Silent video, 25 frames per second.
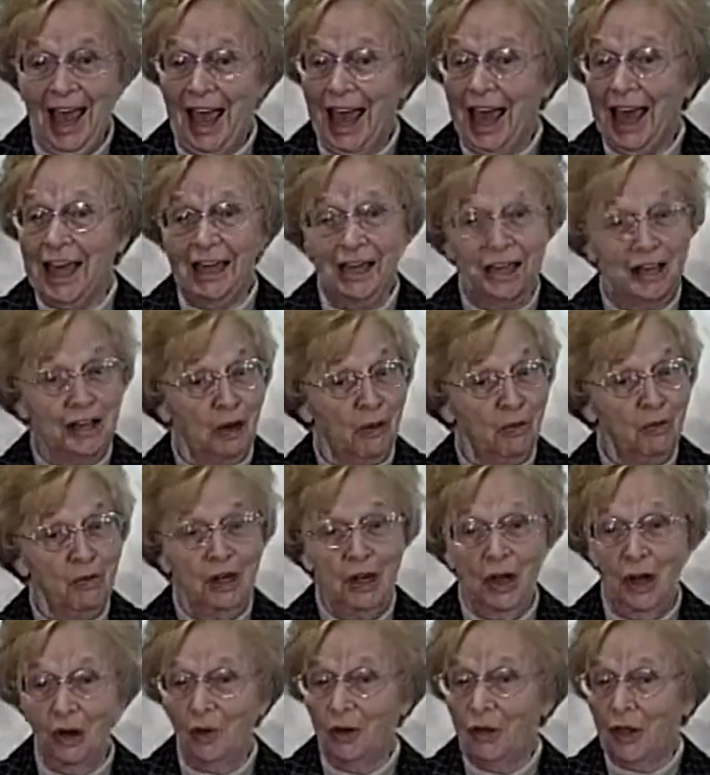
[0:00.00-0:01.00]
and don't
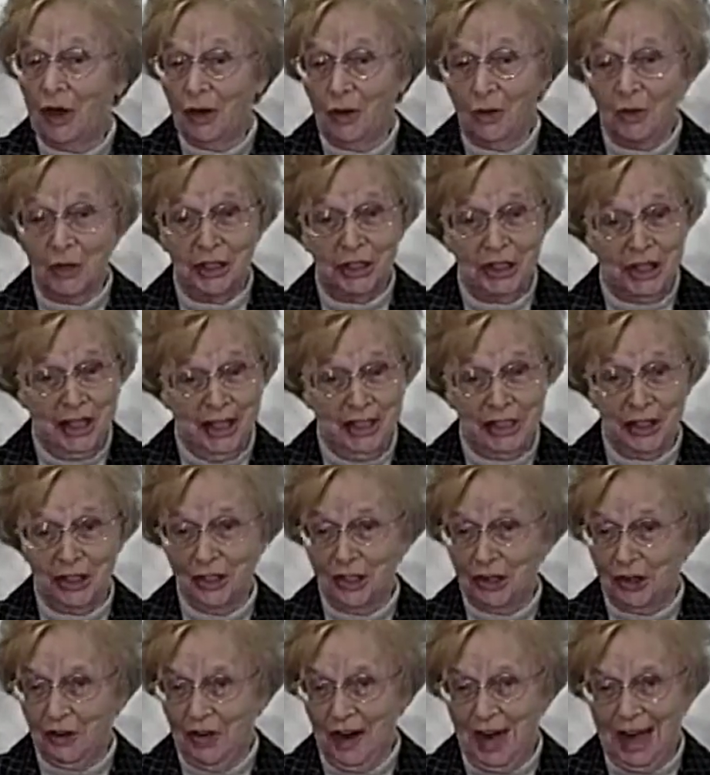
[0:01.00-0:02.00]
know the Lord
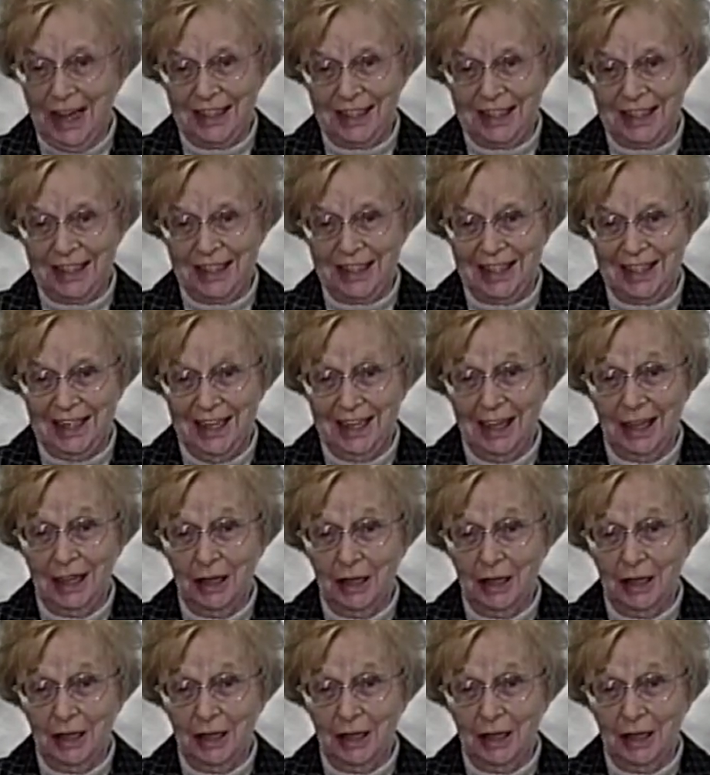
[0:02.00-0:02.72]
Jesus Christ,